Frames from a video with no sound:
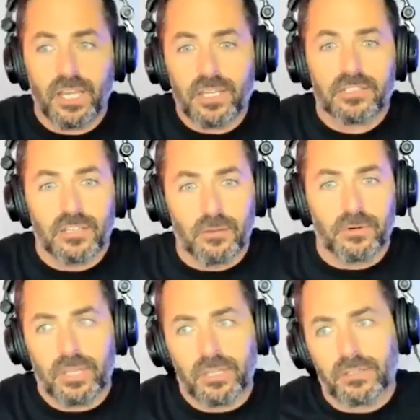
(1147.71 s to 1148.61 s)
it's a
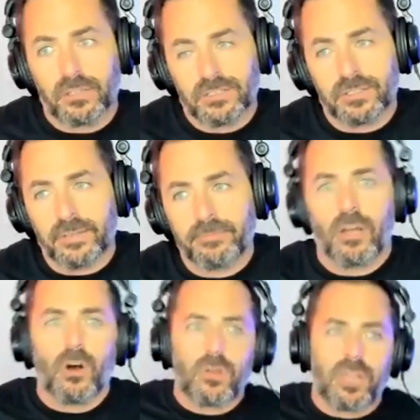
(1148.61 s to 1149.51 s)
number that they're just like,
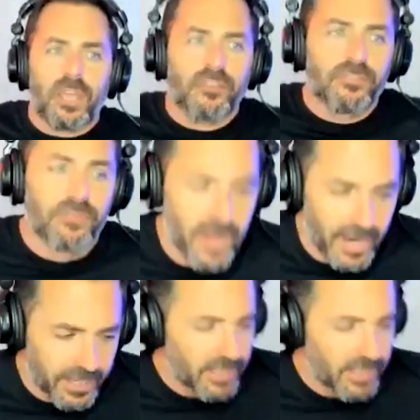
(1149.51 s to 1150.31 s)
okay, fine.